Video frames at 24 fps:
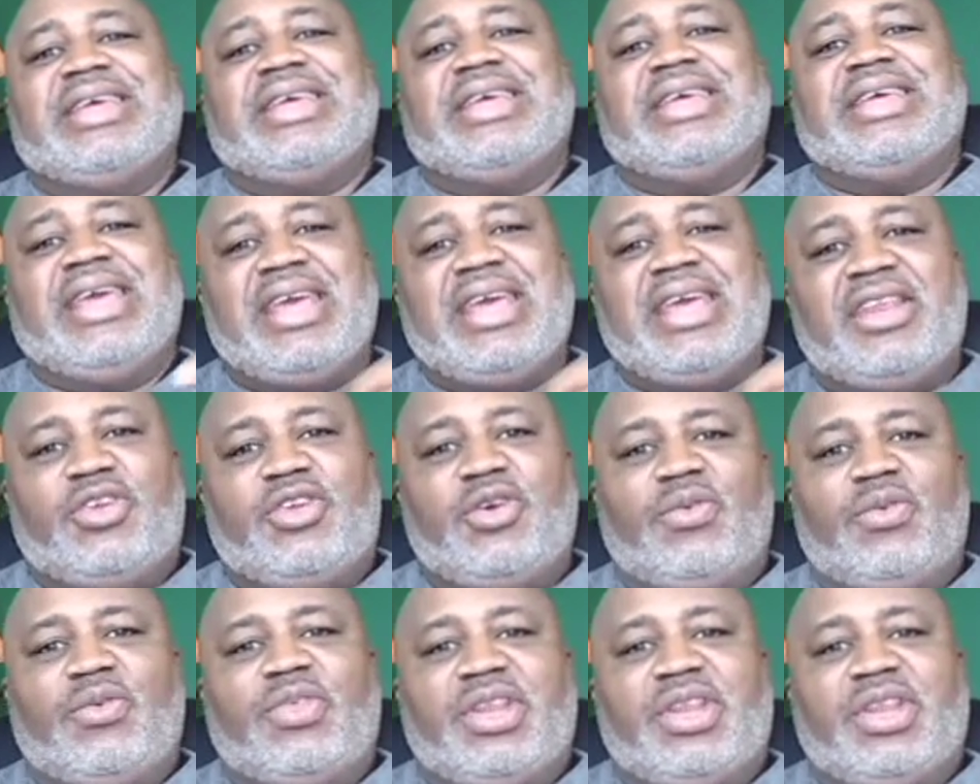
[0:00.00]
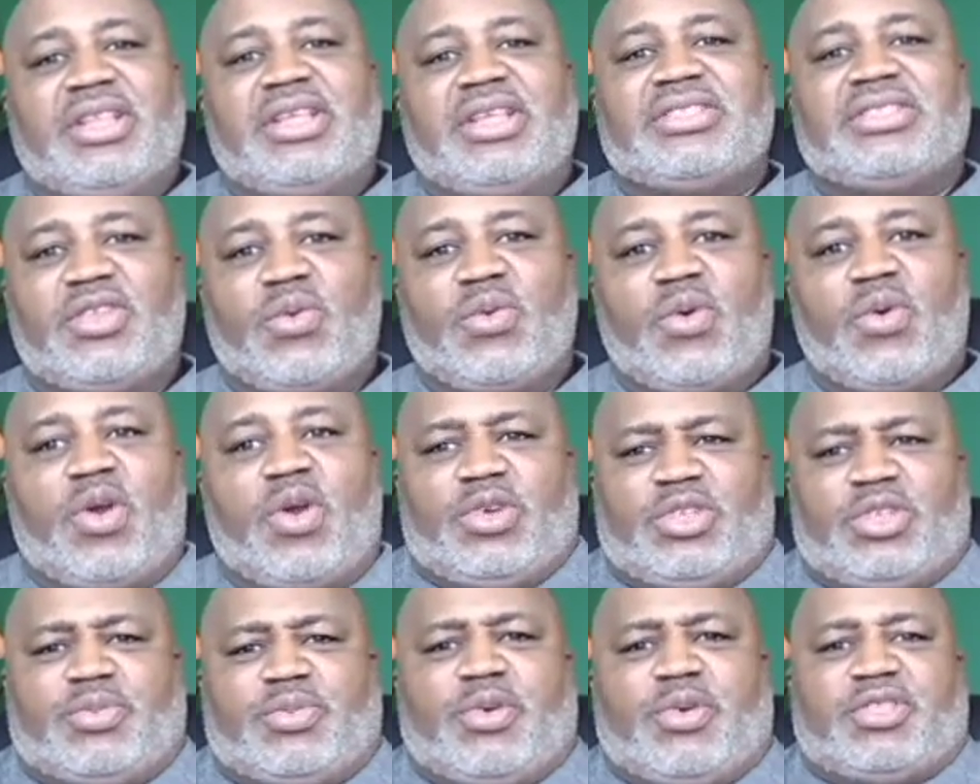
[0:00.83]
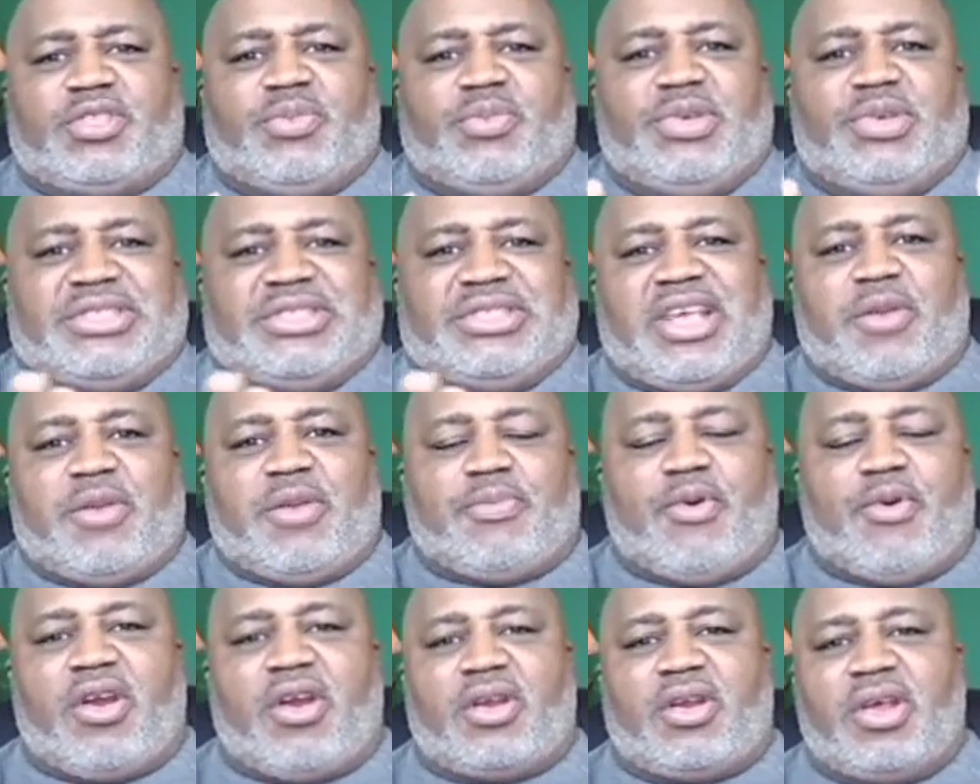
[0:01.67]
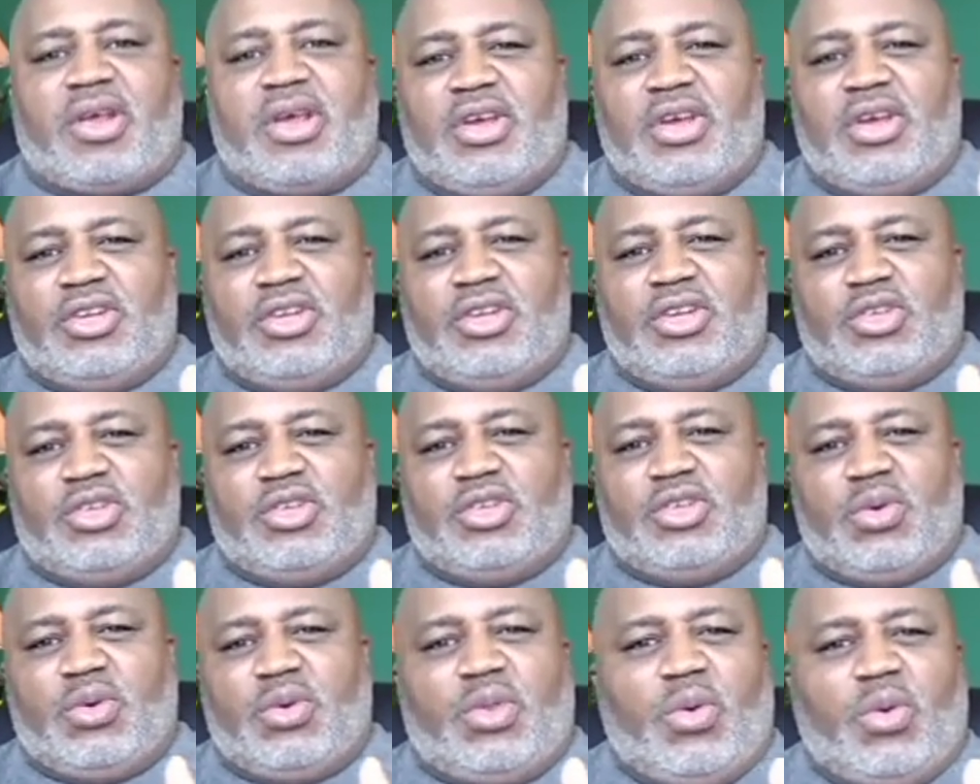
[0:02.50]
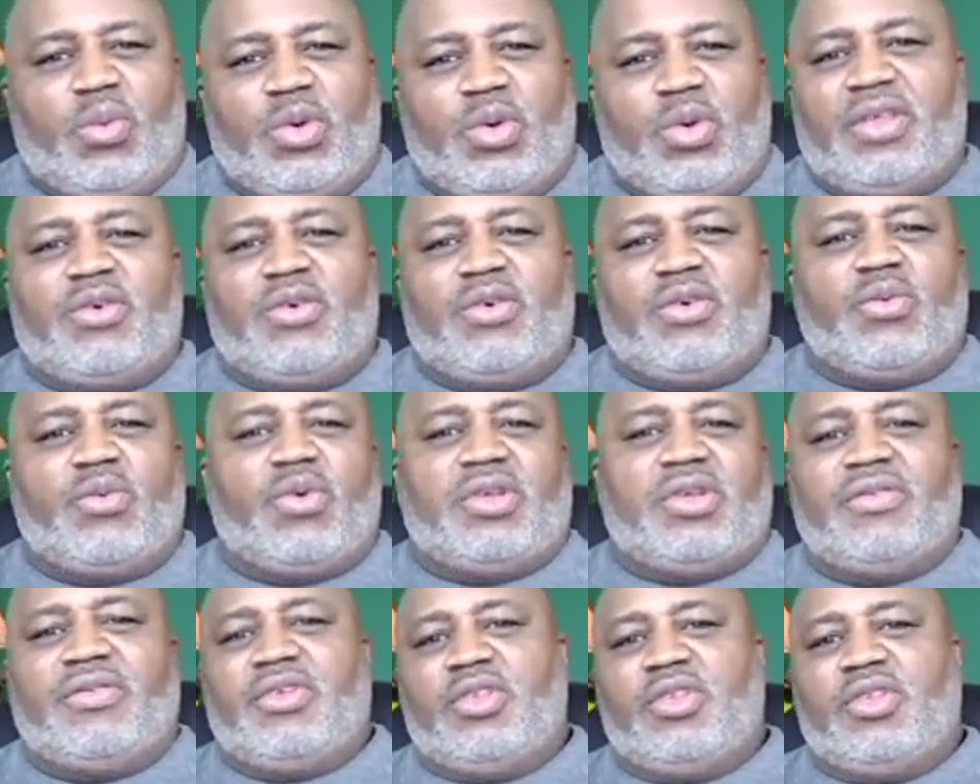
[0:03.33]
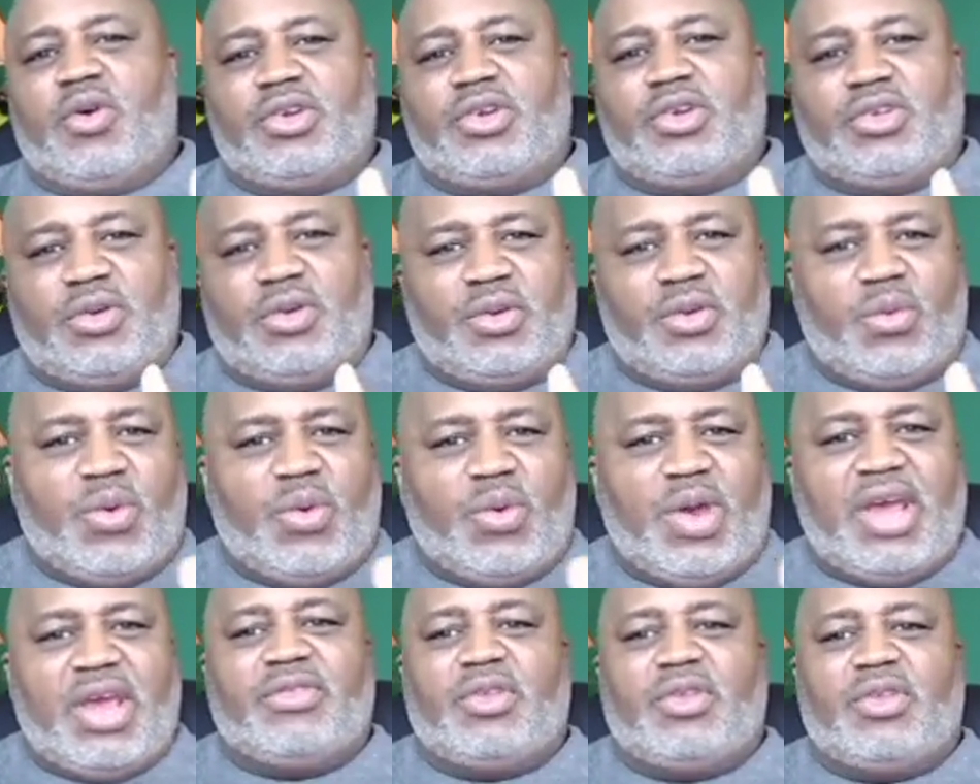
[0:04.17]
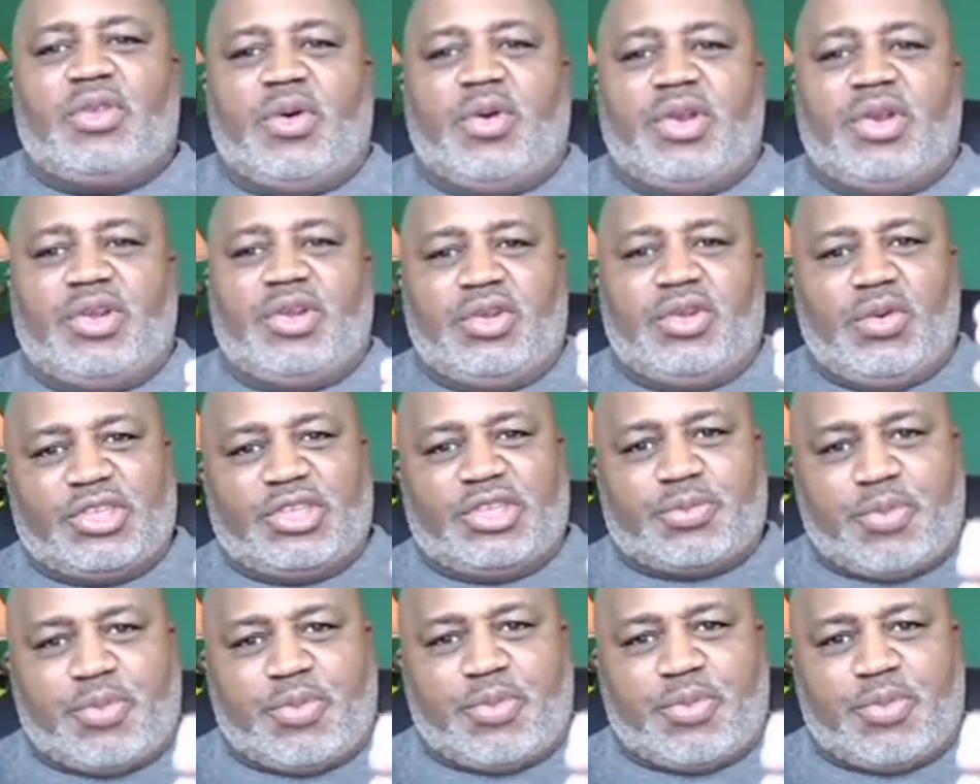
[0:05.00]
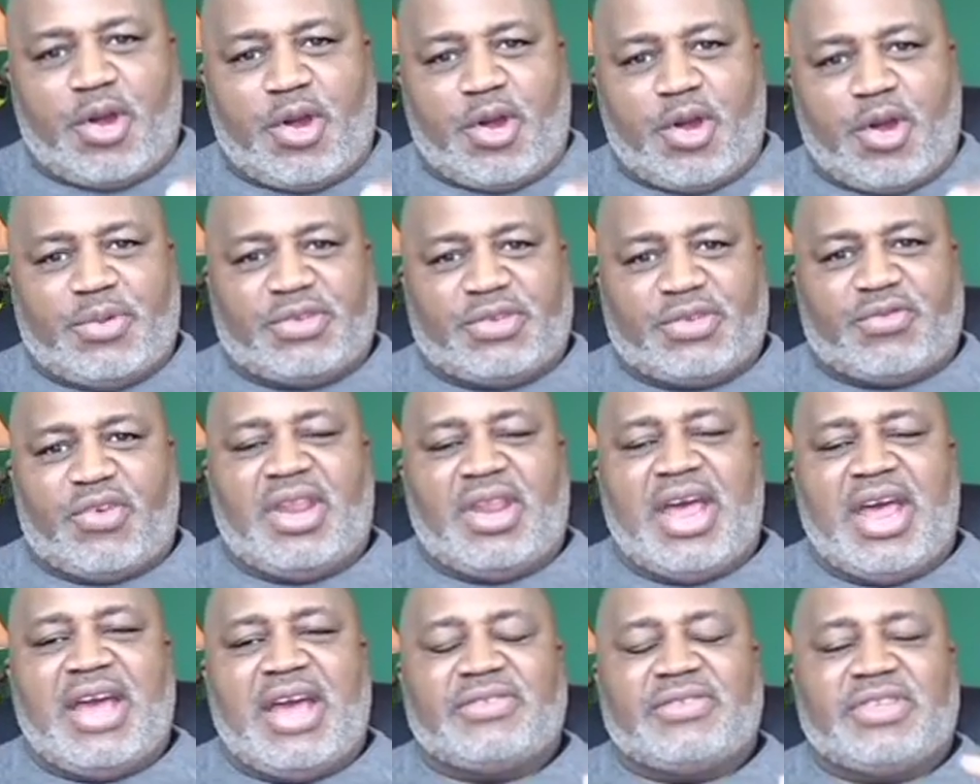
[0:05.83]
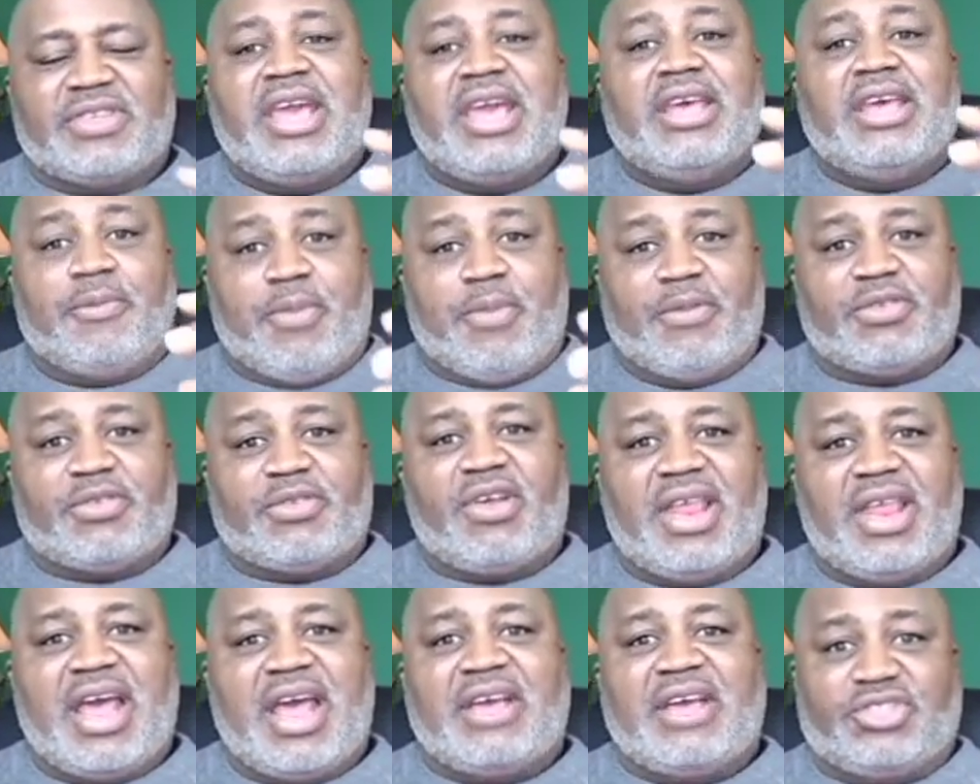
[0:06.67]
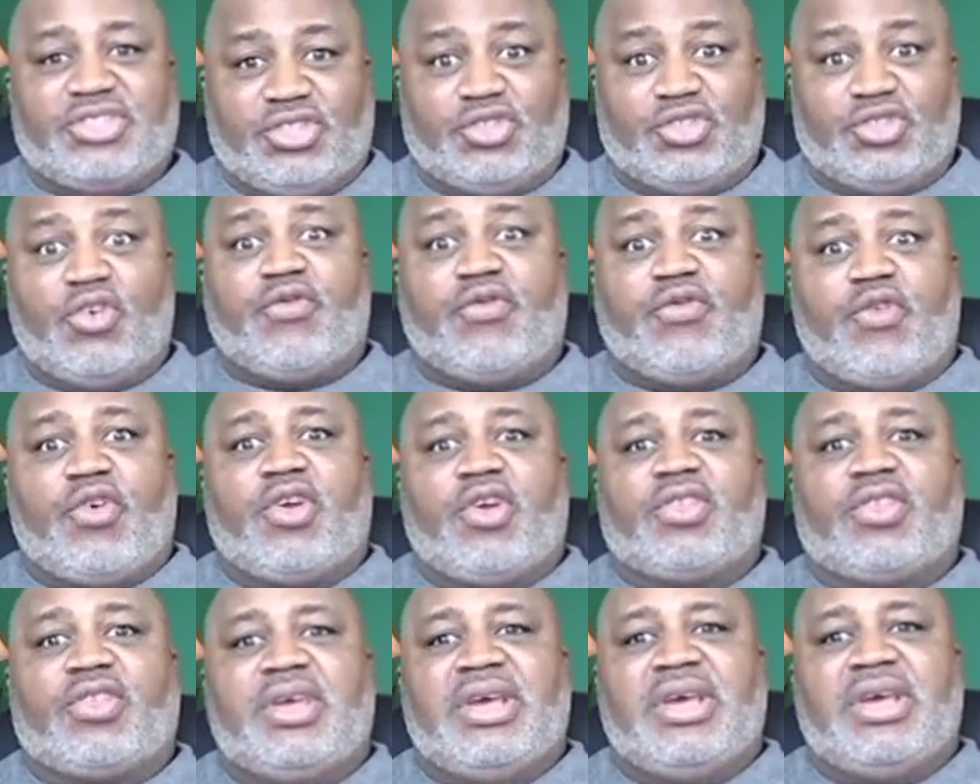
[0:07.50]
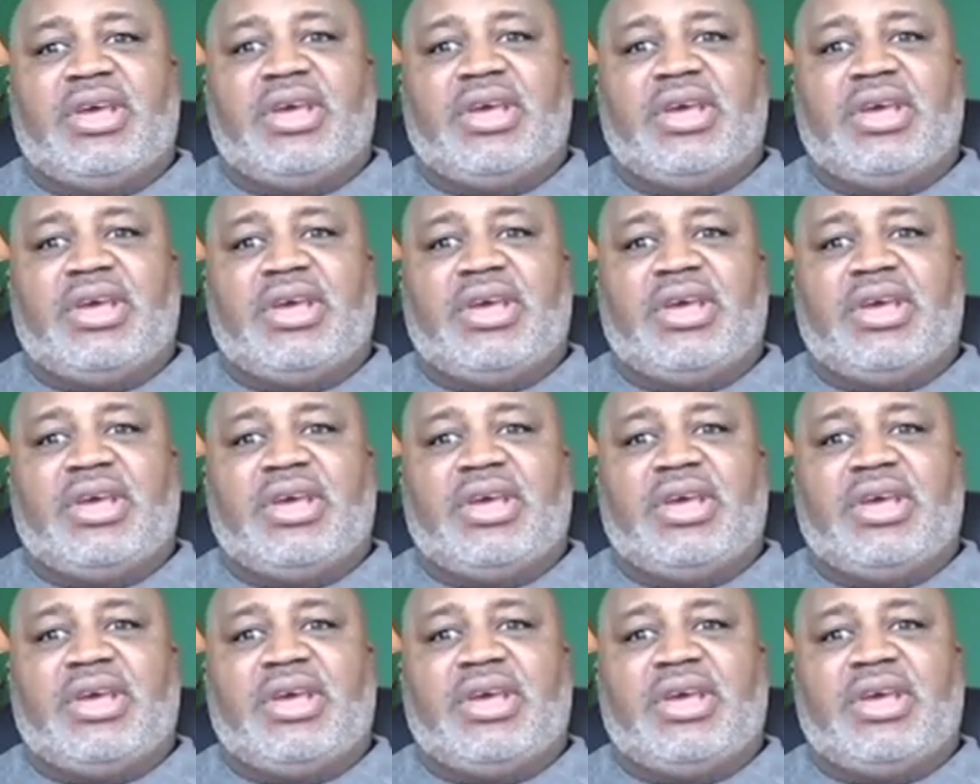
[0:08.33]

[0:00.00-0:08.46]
in you than he that's in the world. We're supposed to be set apart, doing the will of the, of the Lord, doing the way of the Lord, and doing his purpose for our lives. And the purpose for our lives is to show forth.